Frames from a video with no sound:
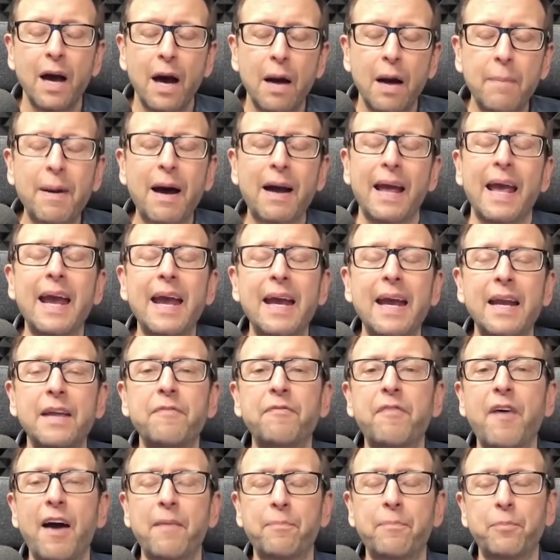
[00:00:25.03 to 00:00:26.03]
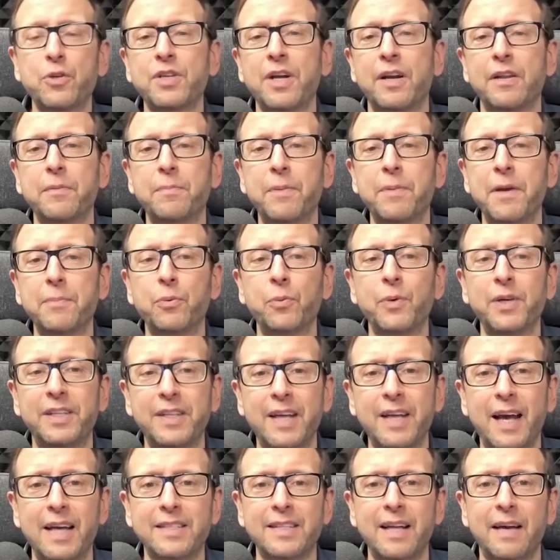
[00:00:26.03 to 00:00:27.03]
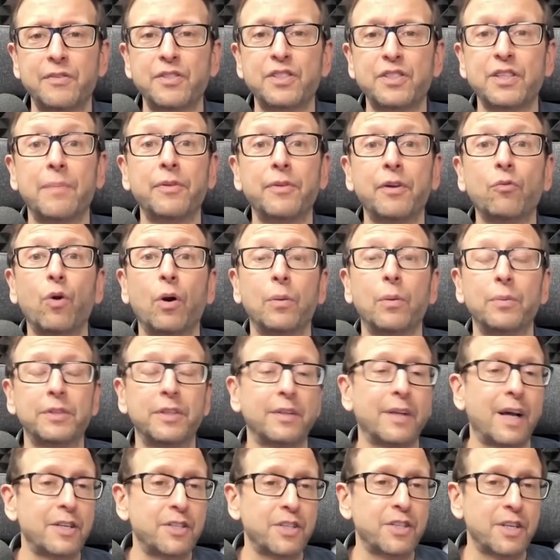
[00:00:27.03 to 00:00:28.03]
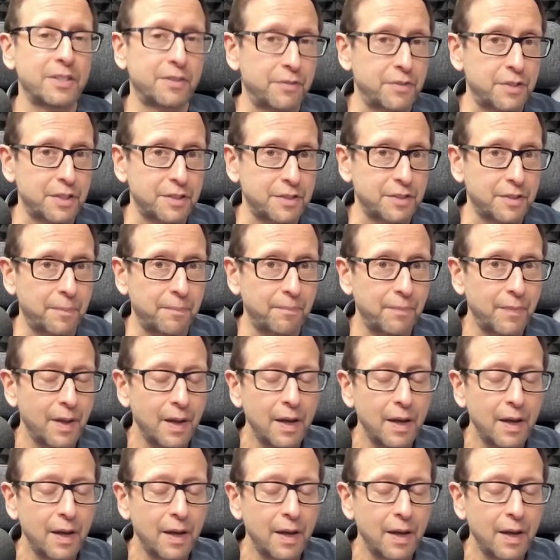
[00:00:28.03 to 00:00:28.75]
about 85% of the people we test have something wrong with the digestive system.